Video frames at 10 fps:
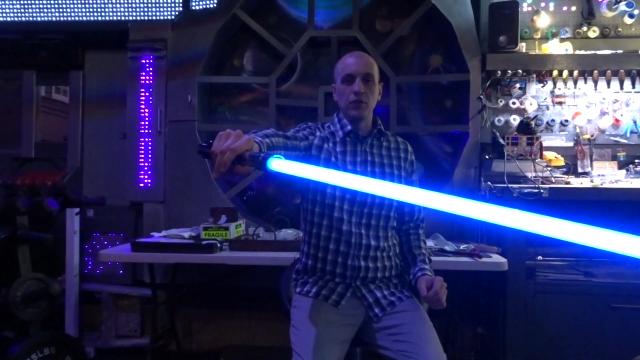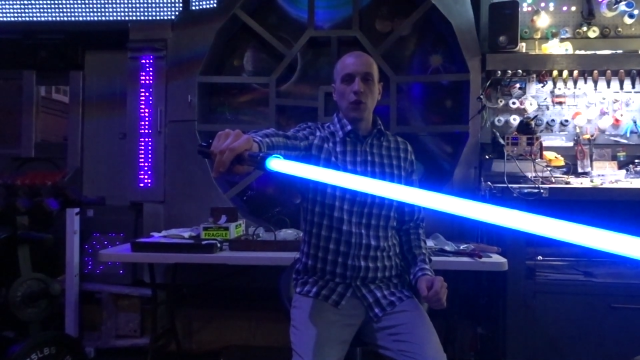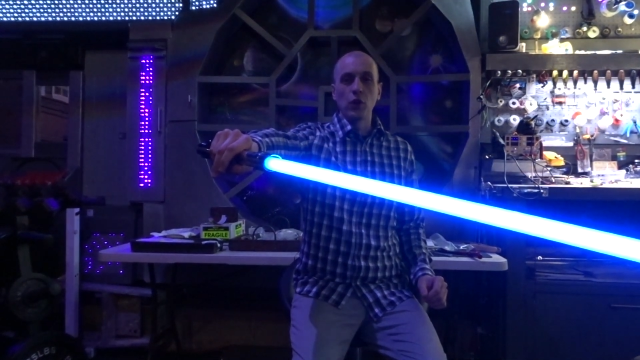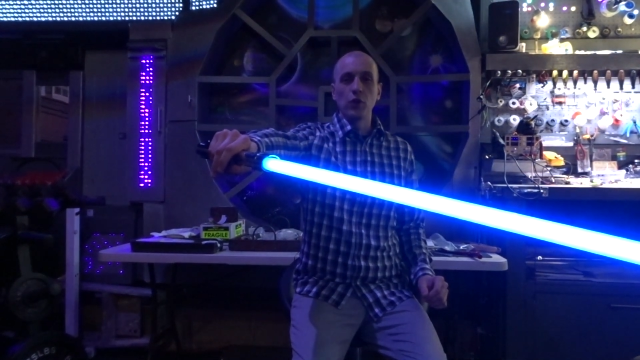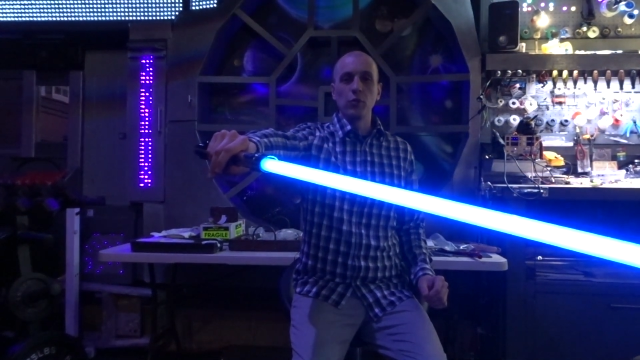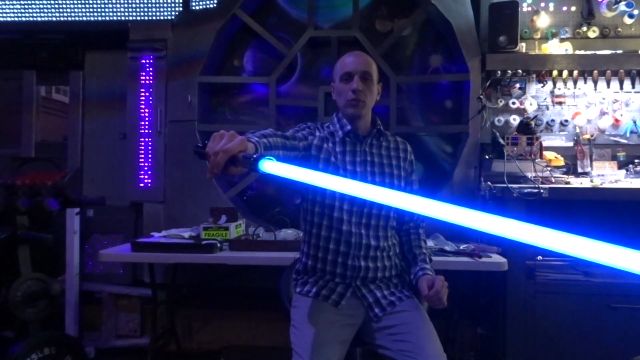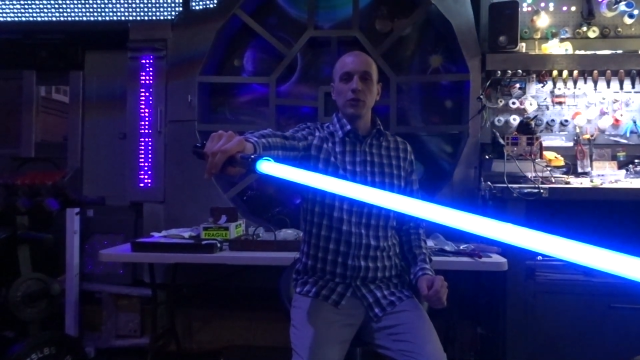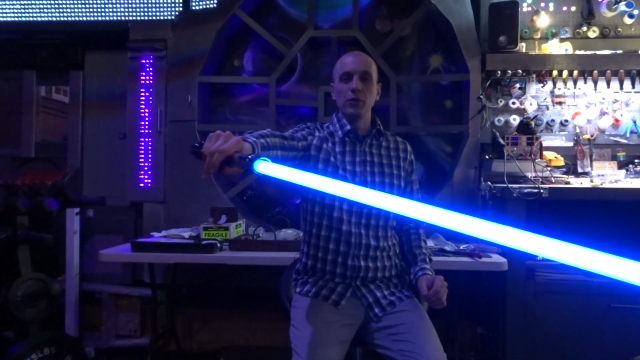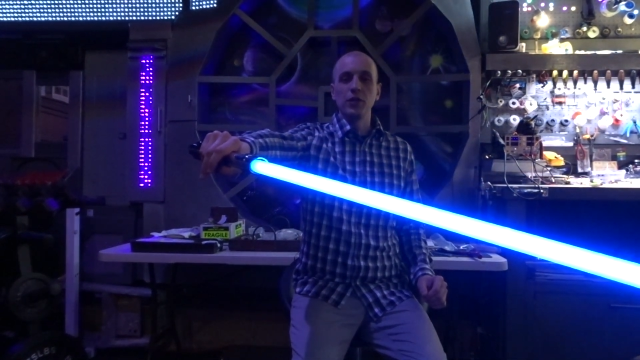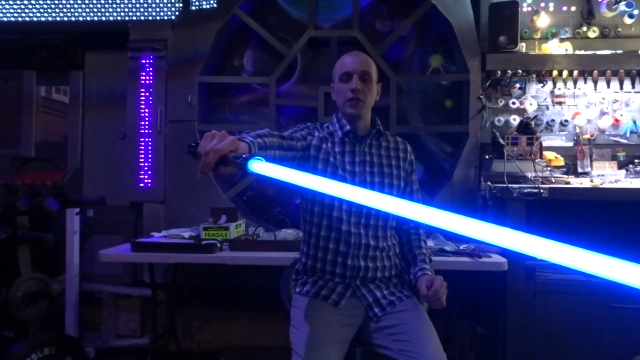Darker
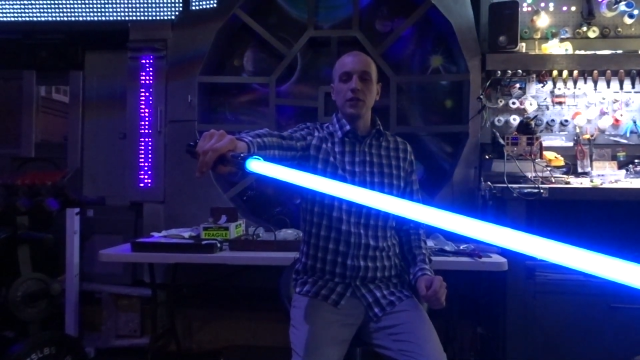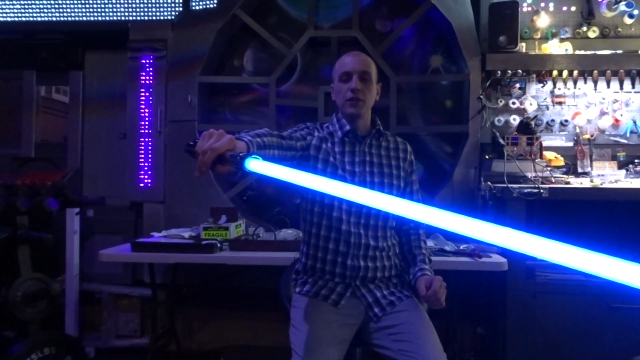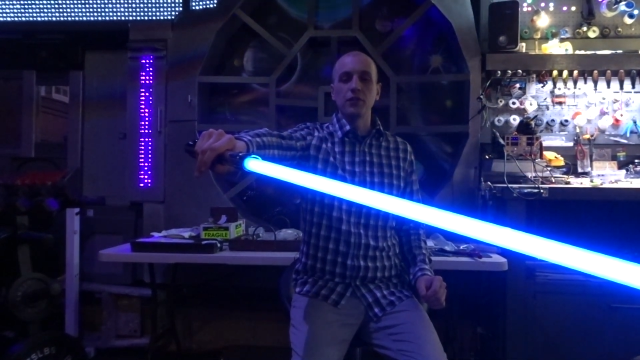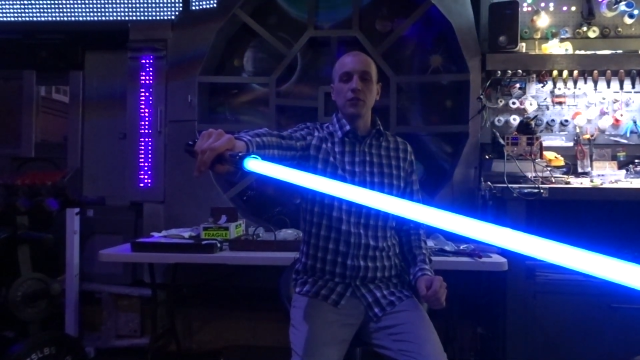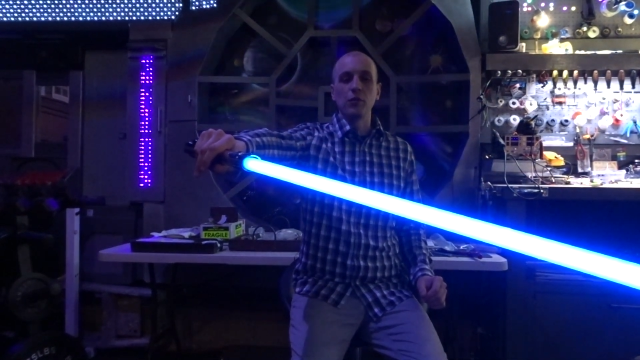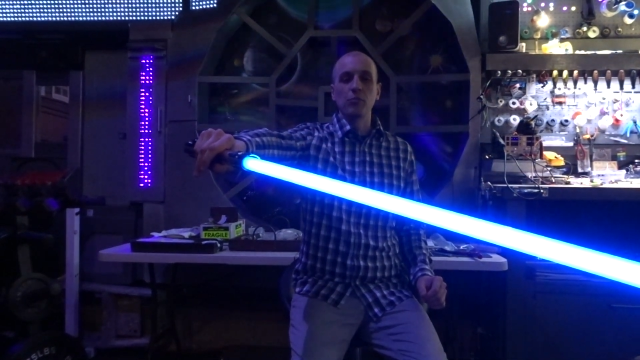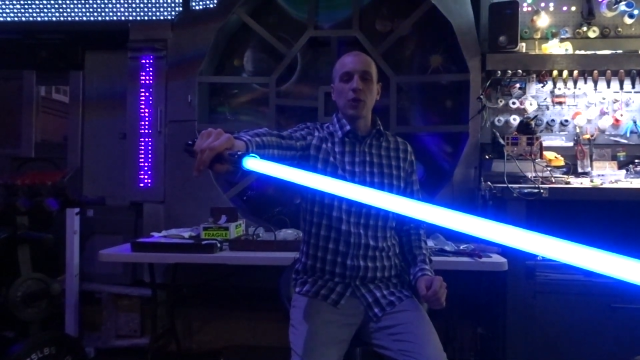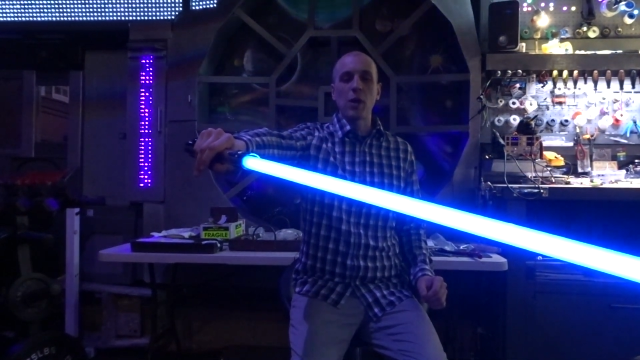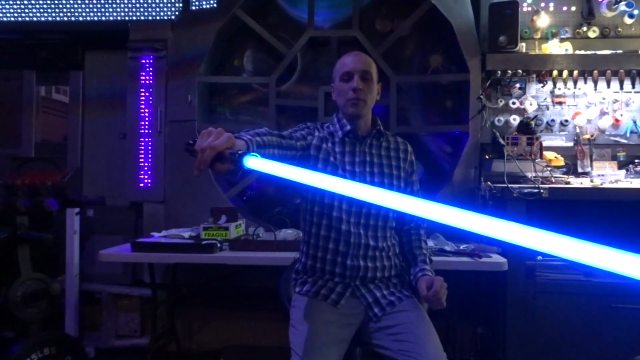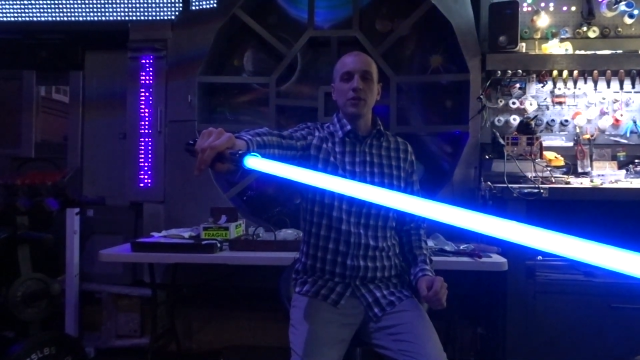blue here, so
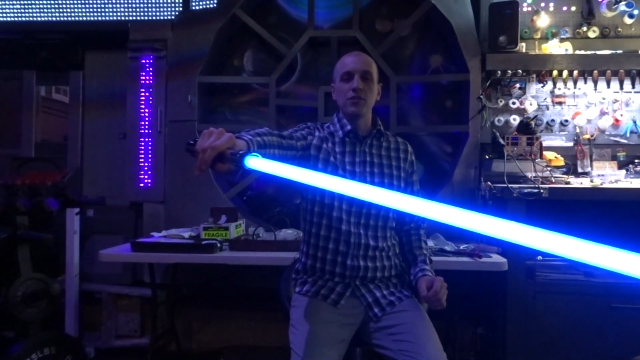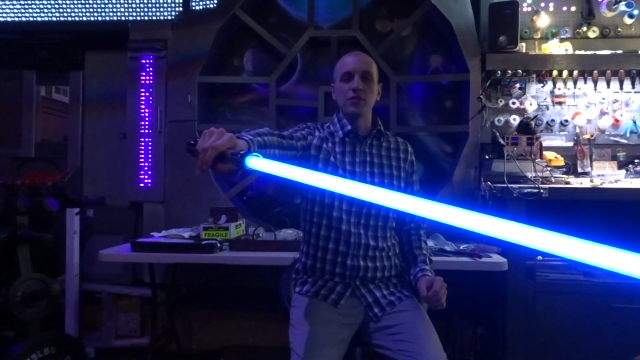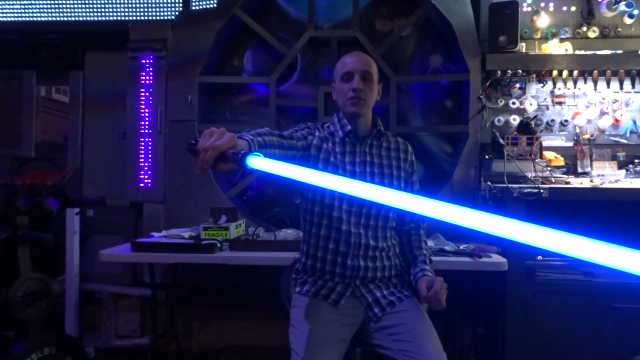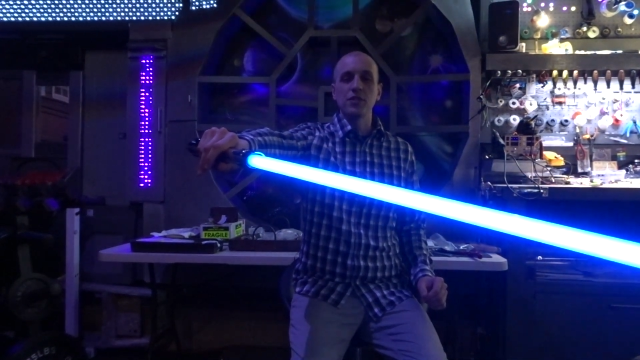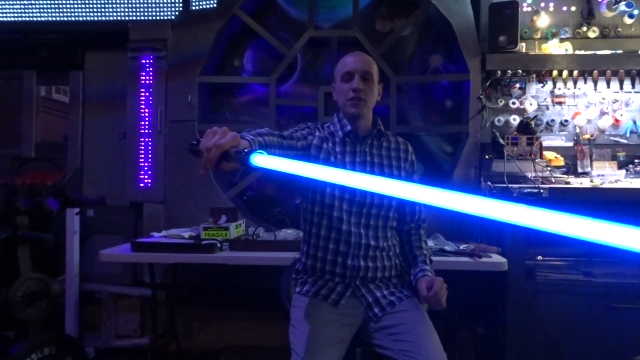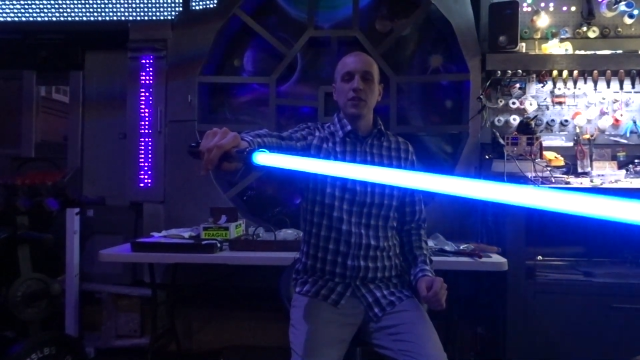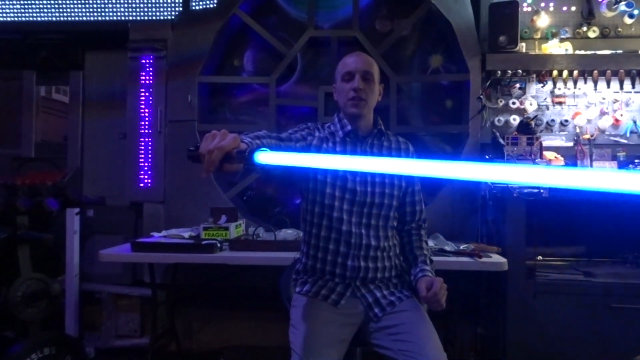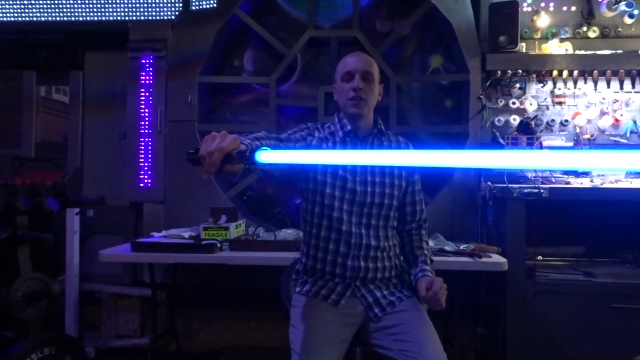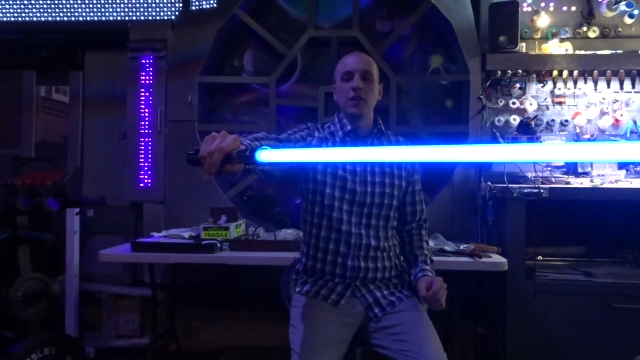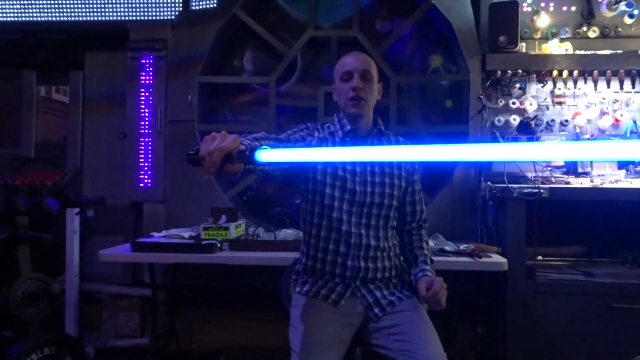probably just
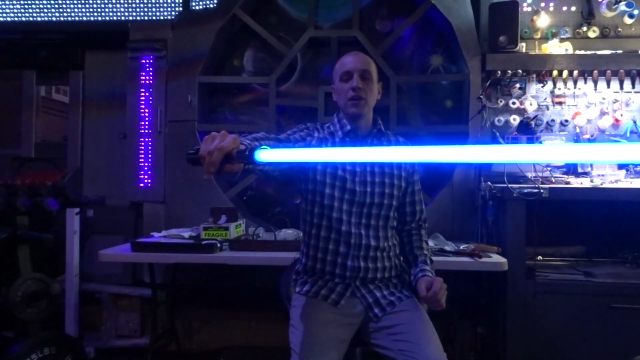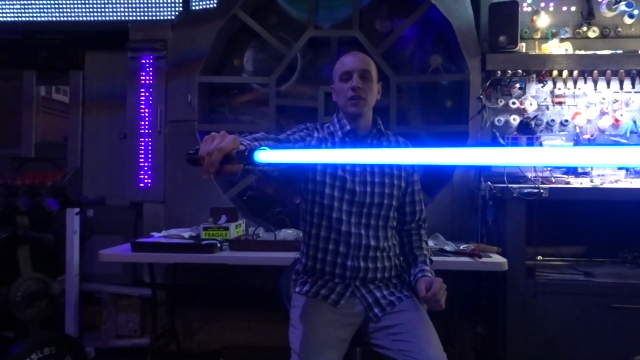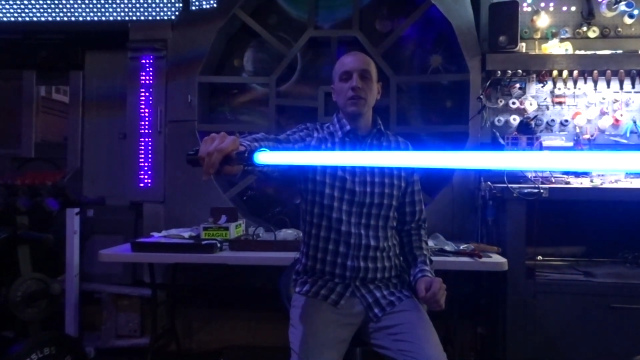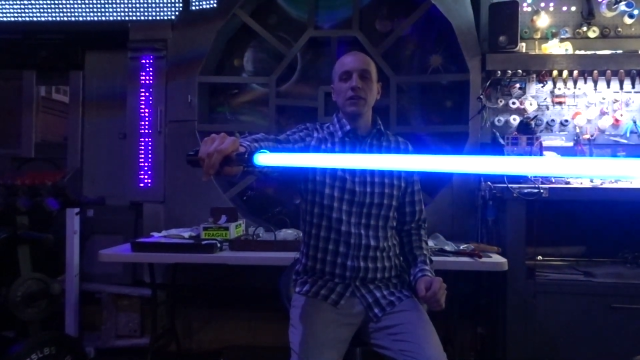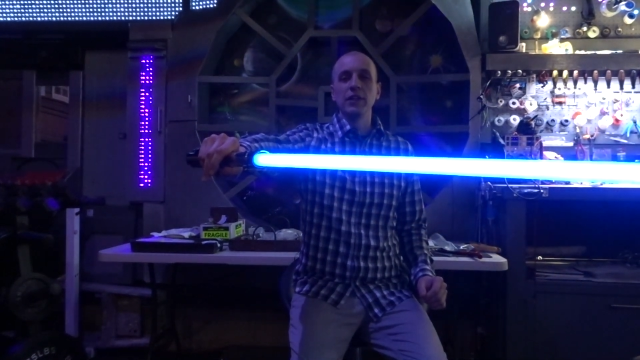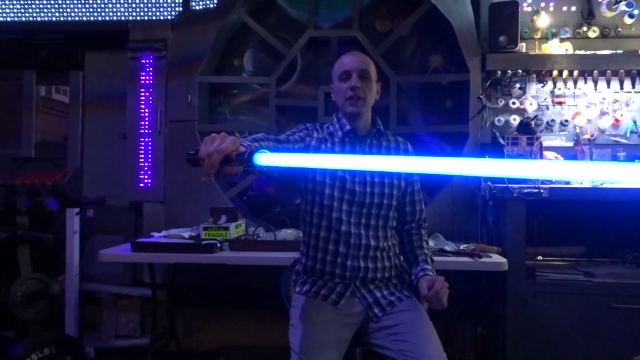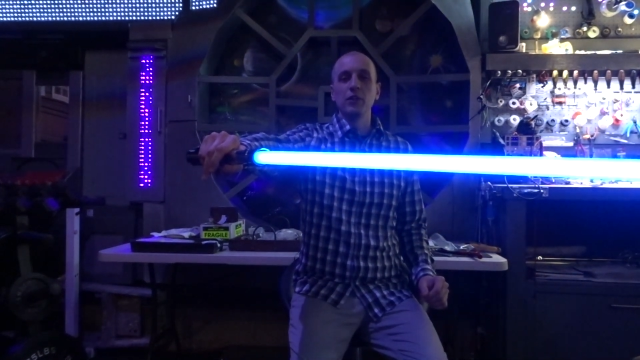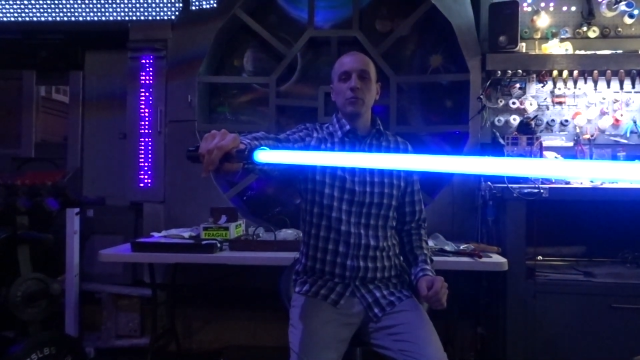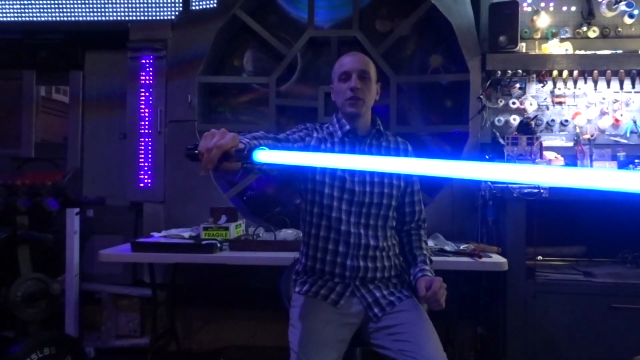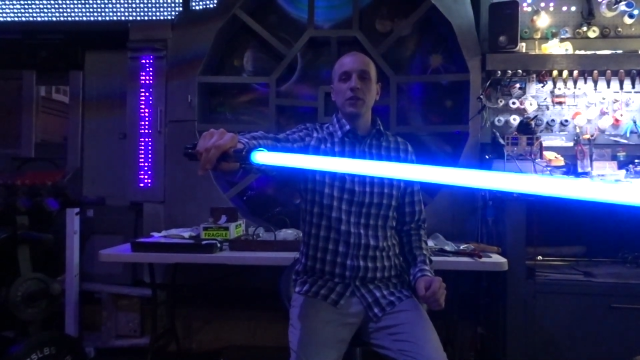a
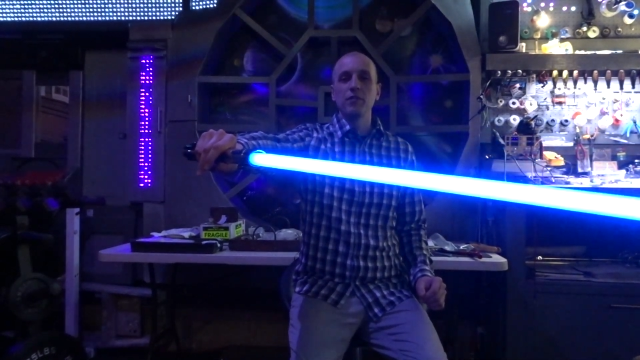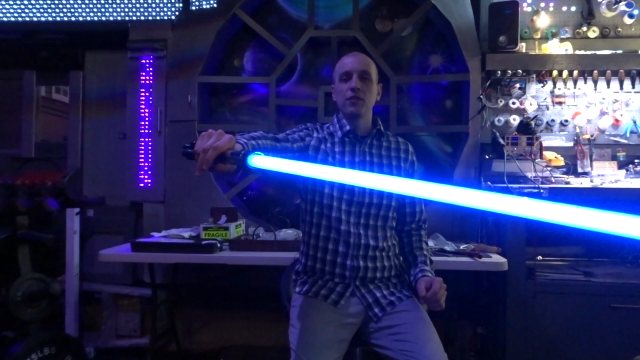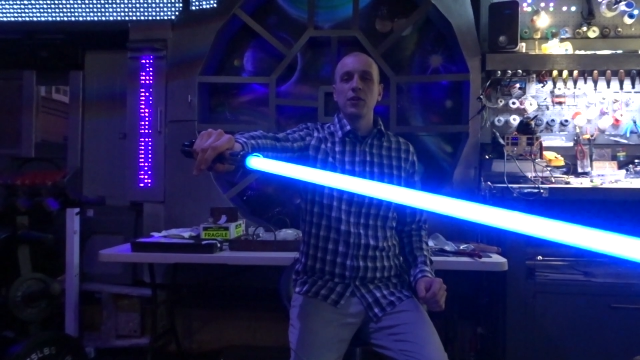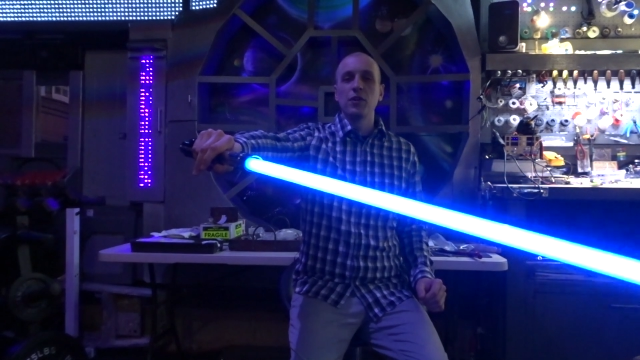little bit of